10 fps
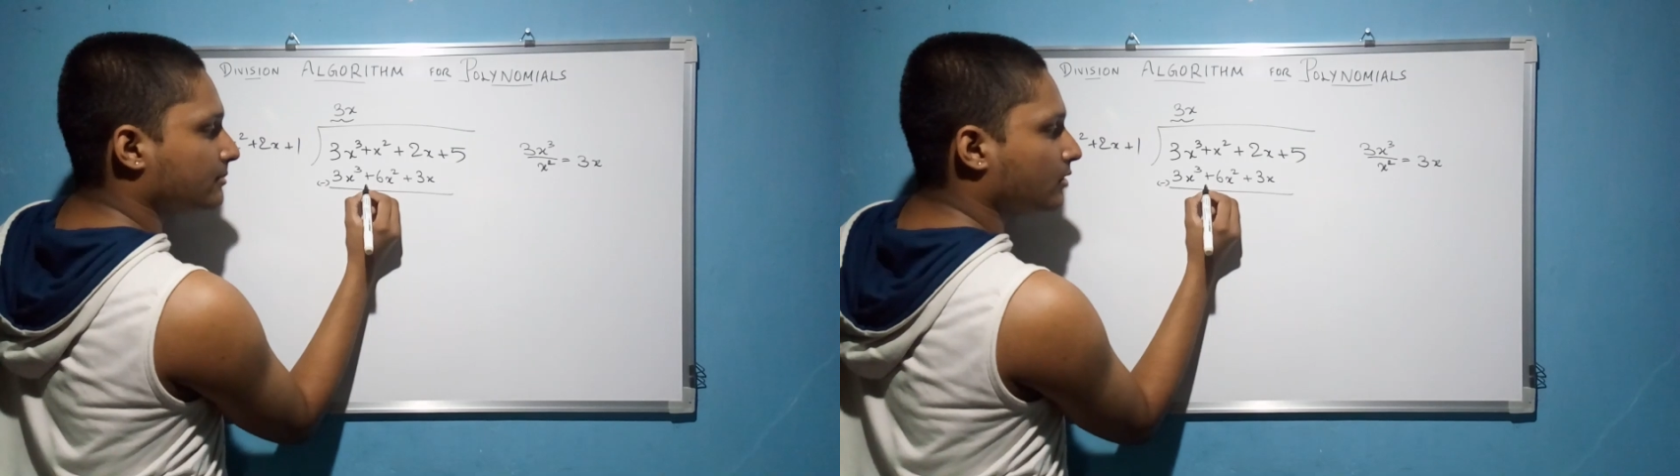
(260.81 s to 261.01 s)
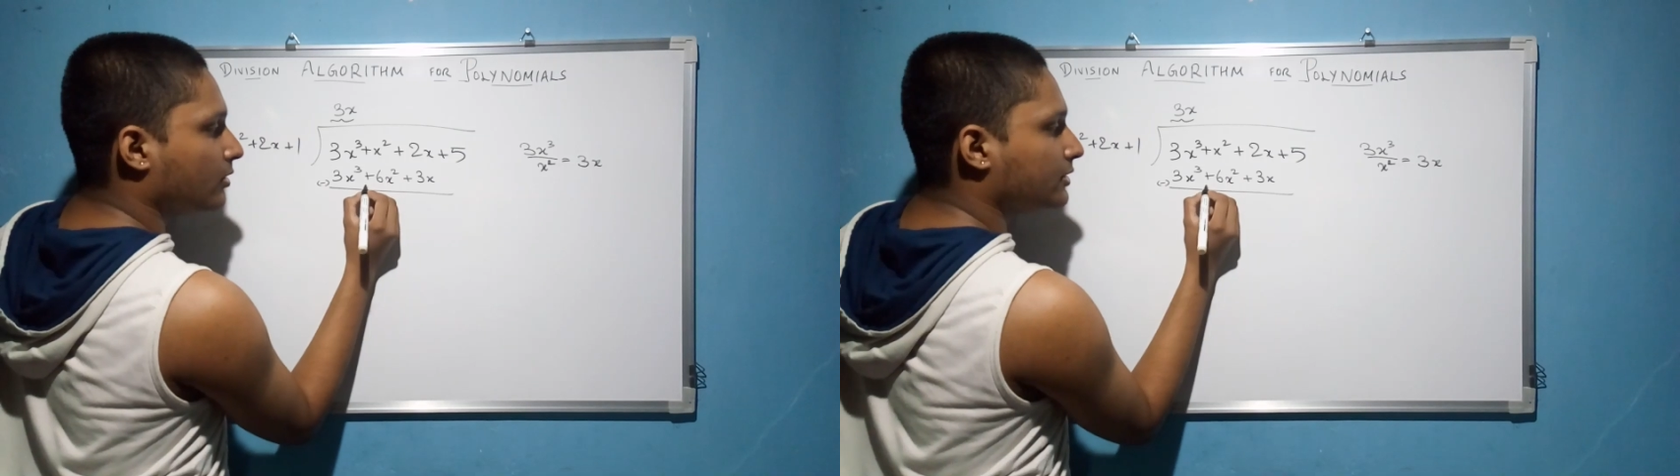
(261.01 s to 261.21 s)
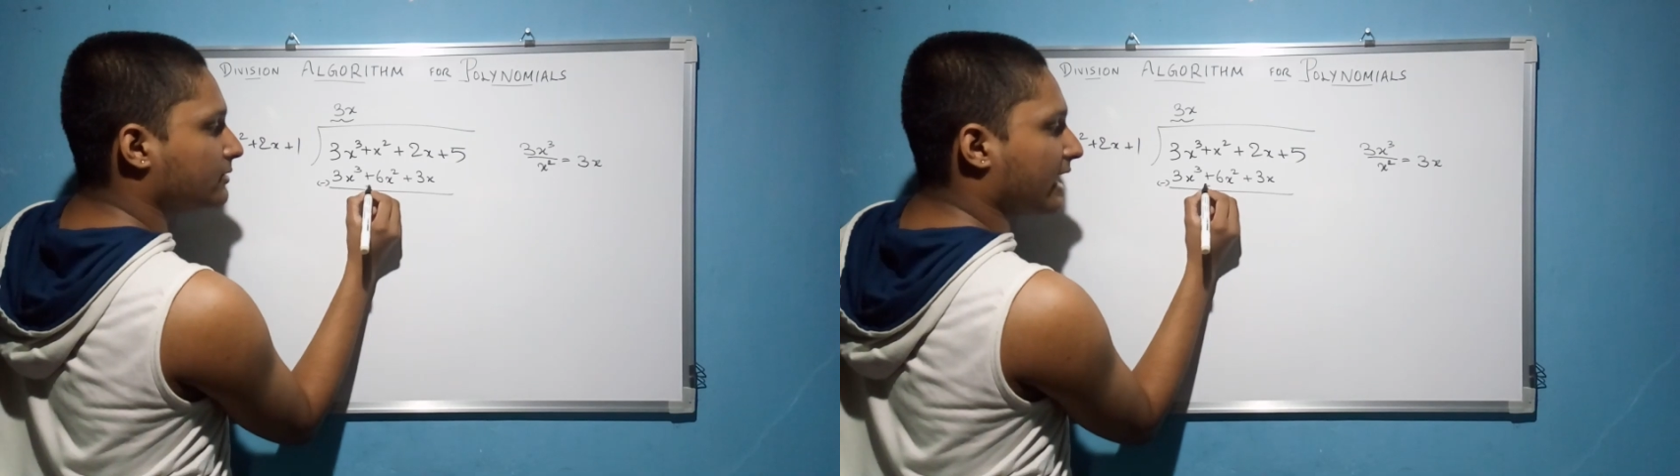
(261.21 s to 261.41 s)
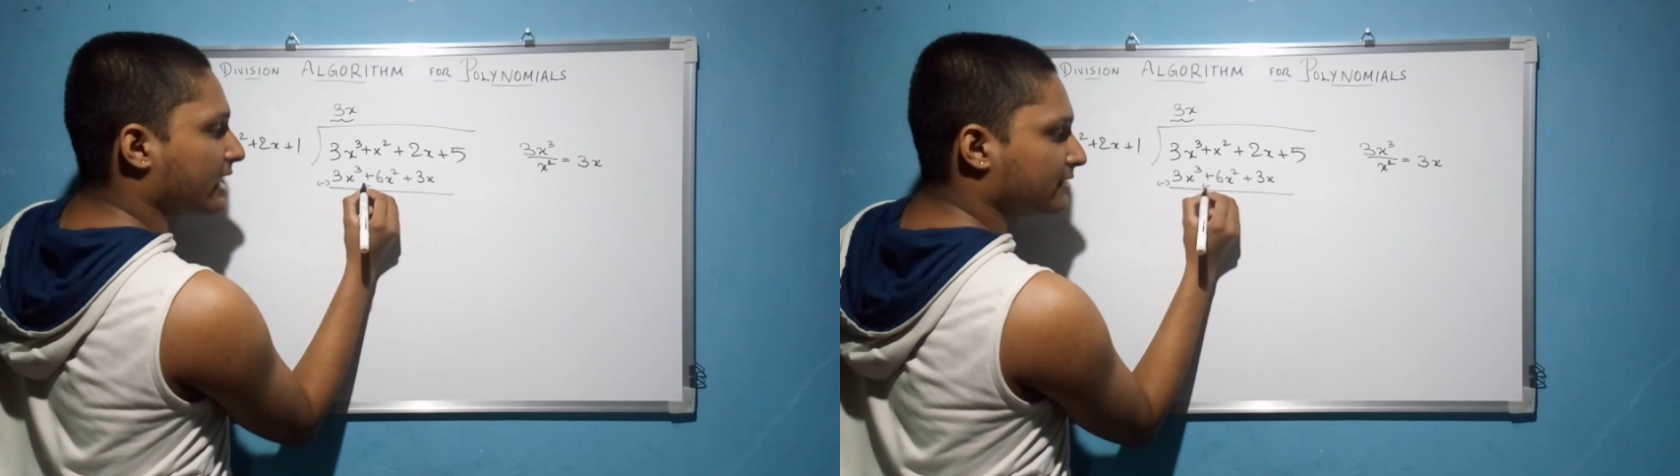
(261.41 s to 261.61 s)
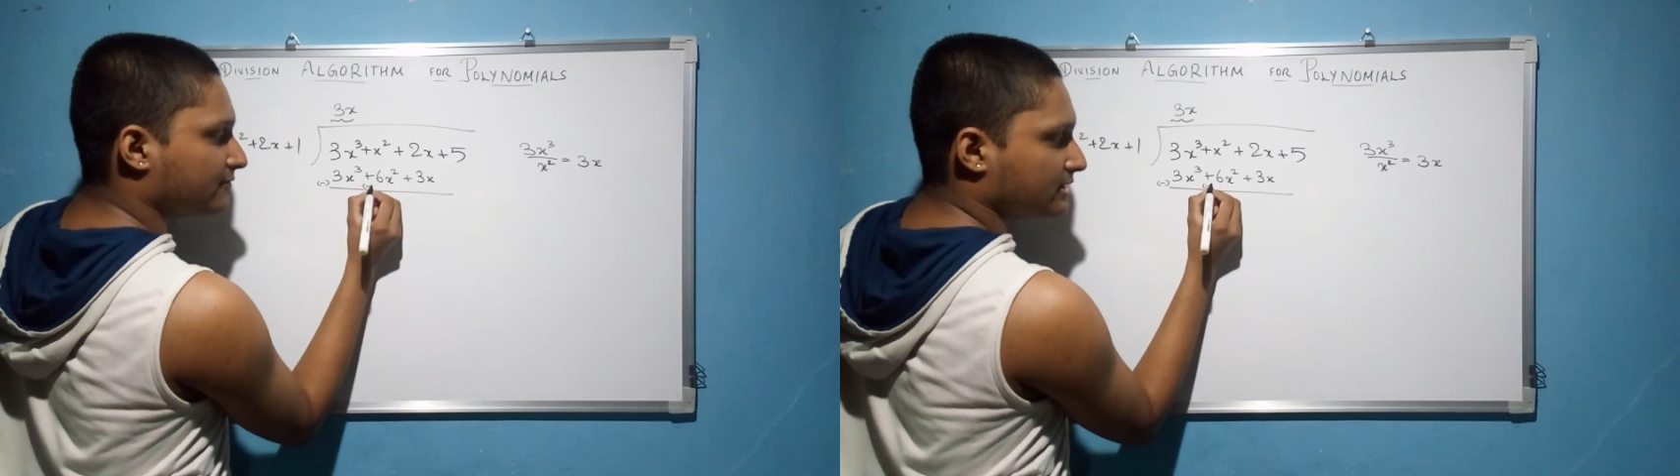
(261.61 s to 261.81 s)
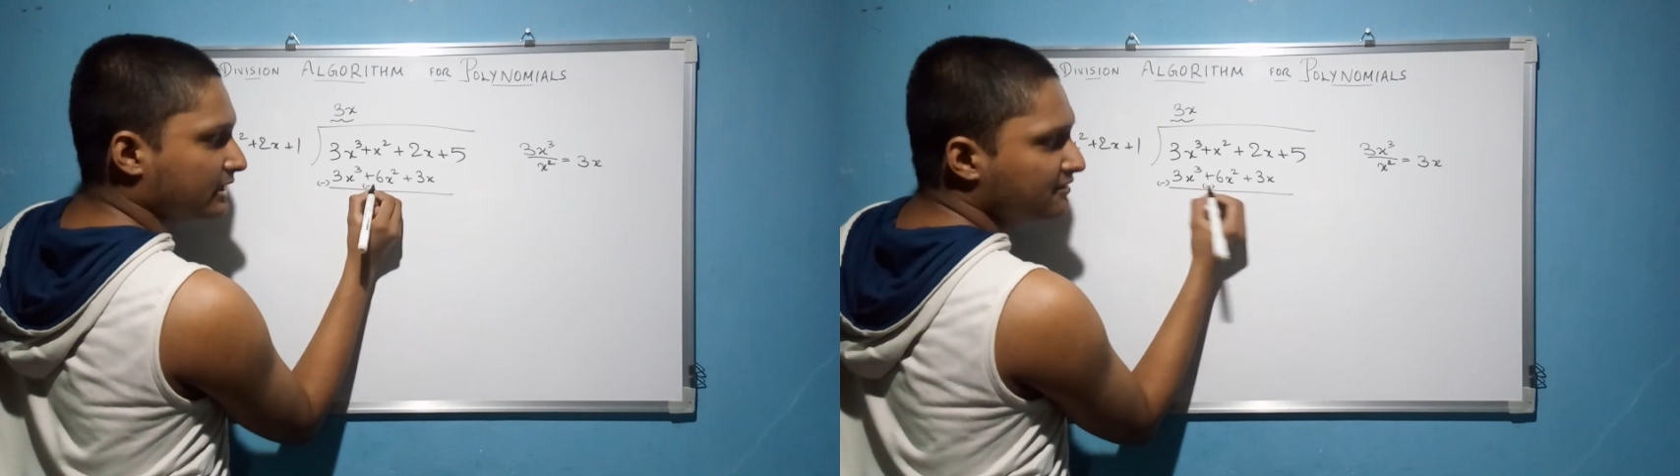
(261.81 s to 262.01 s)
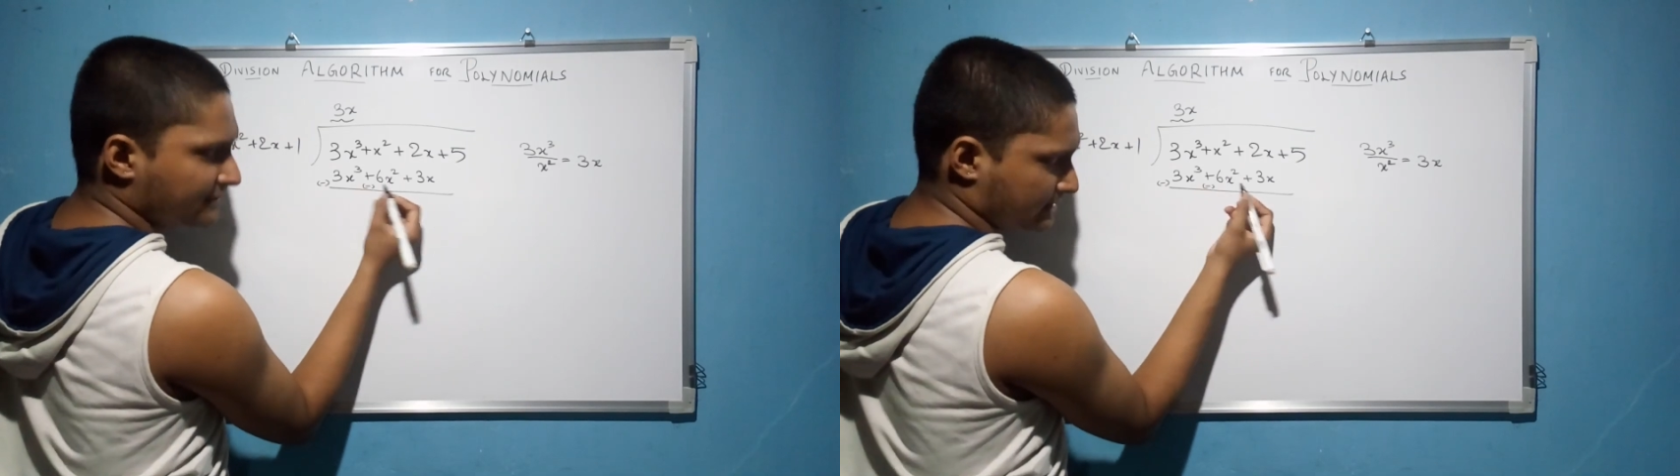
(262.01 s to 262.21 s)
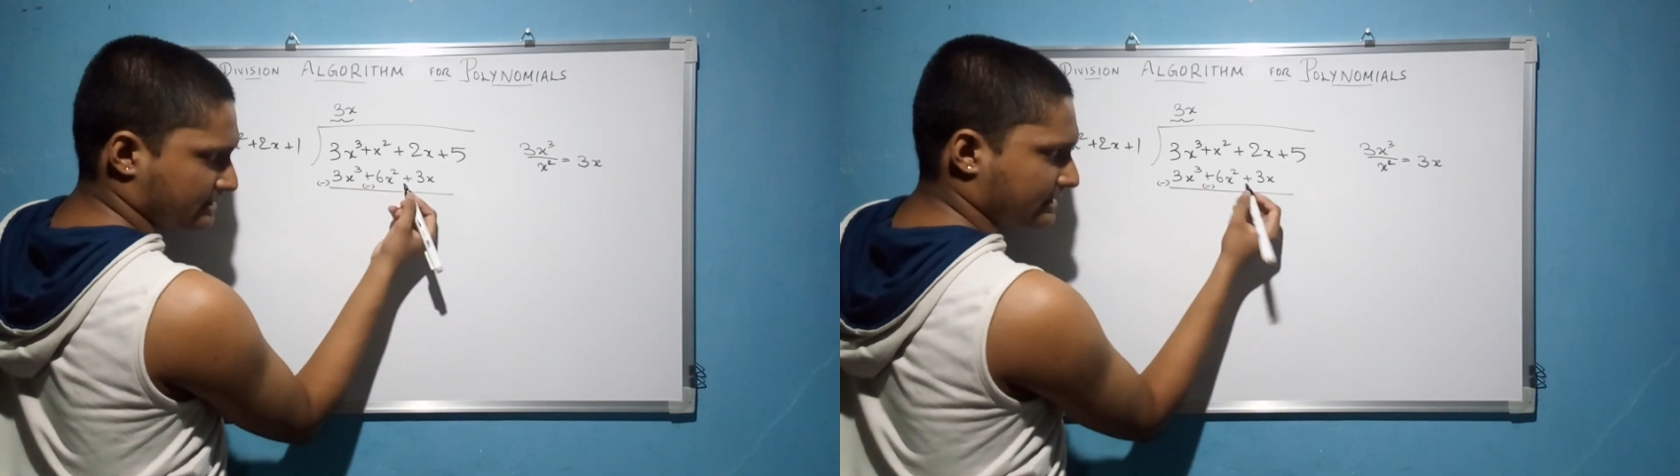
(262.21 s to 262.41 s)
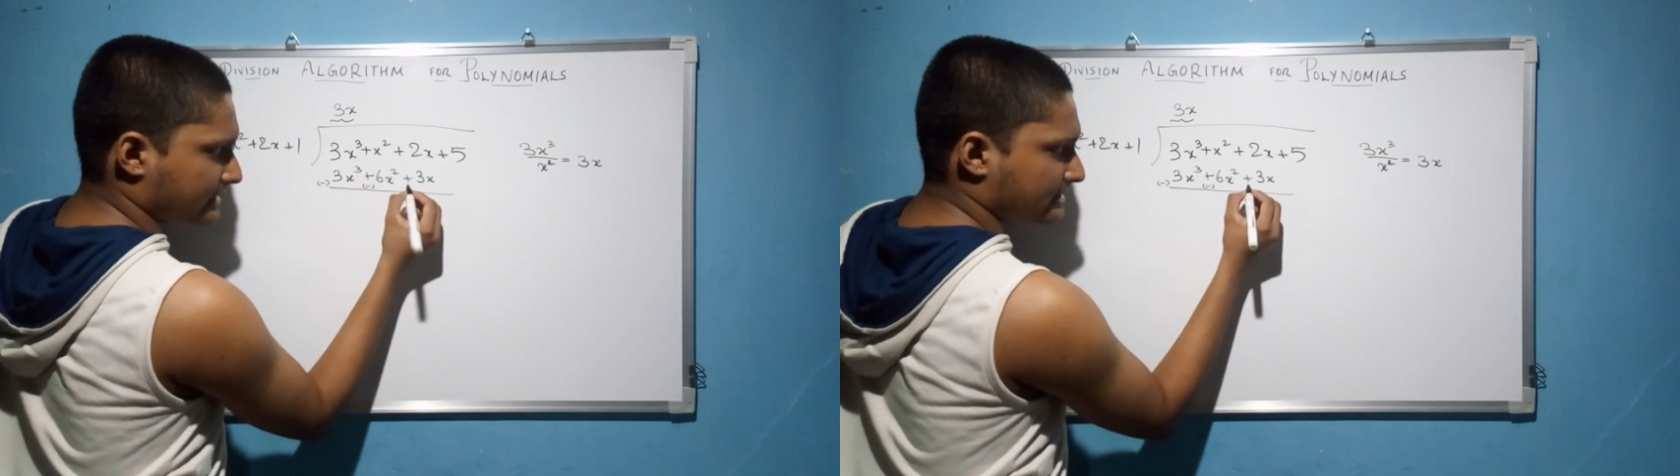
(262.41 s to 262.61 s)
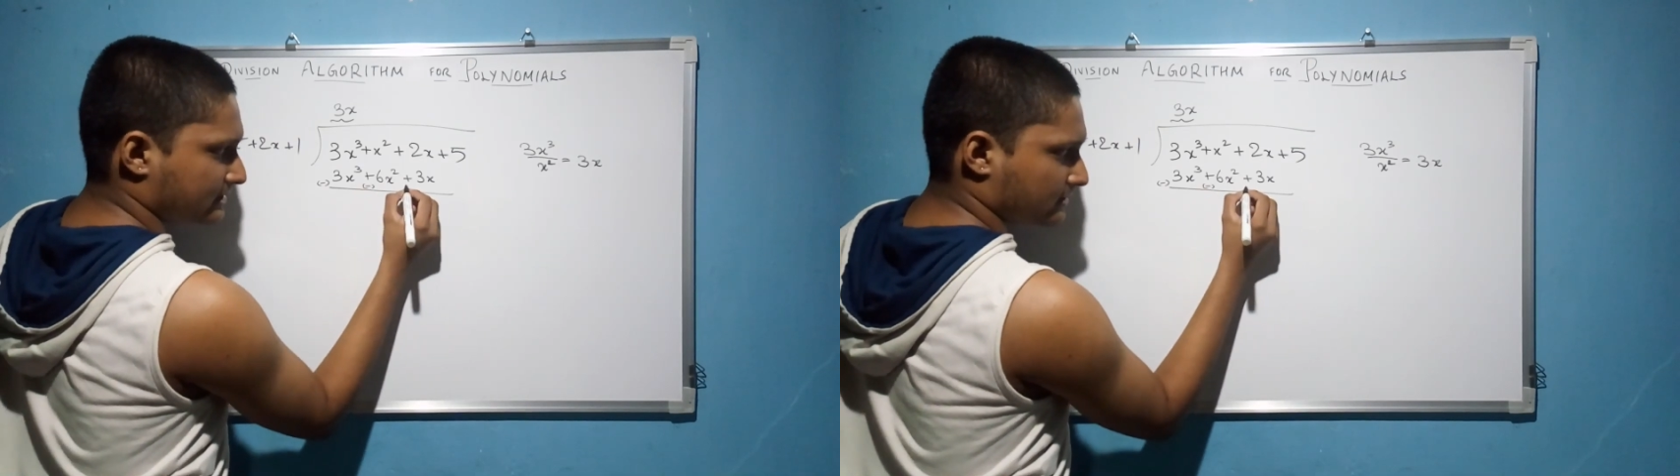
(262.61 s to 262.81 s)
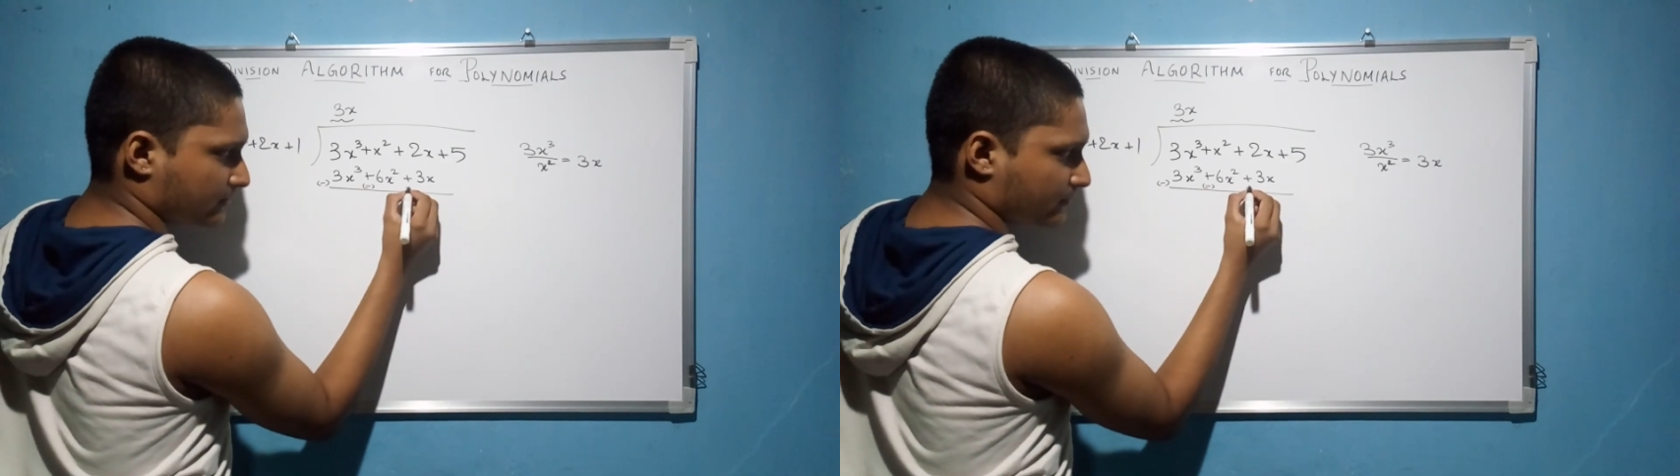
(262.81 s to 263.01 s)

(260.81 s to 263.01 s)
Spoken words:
I am going to add with the inverse. That's it.